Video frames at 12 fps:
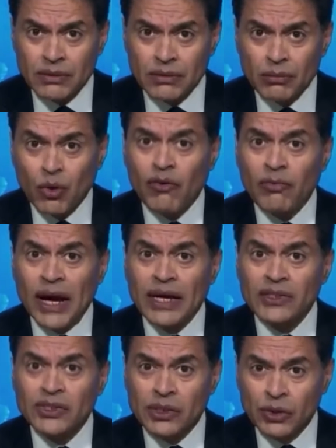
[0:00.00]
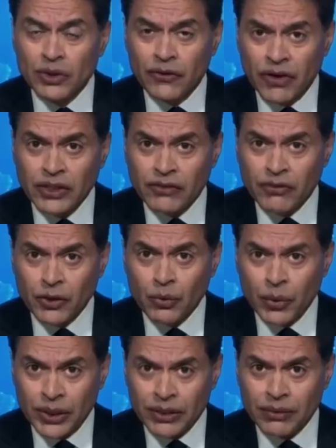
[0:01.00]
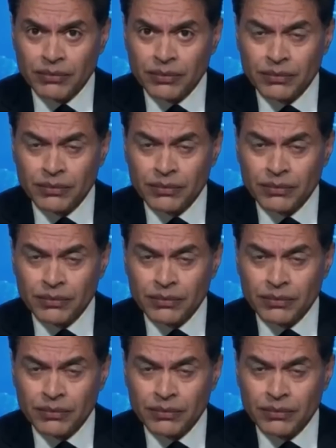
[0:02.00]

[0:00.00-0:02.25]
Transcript: More of my exclusive interview with him.